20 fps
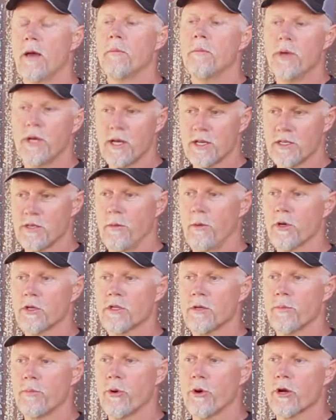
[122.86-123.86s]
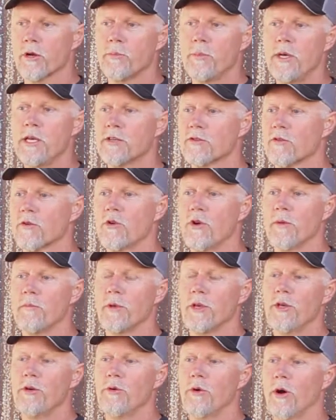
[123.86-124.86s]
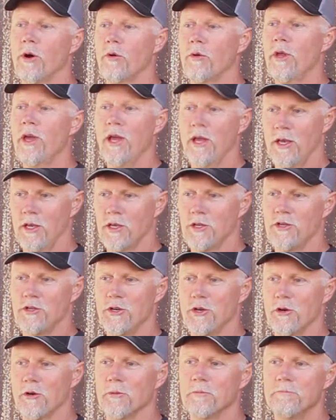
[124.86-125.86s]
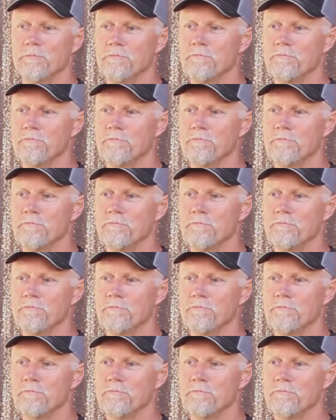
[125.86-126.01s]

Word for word: because the most important piece of equipment you own is you.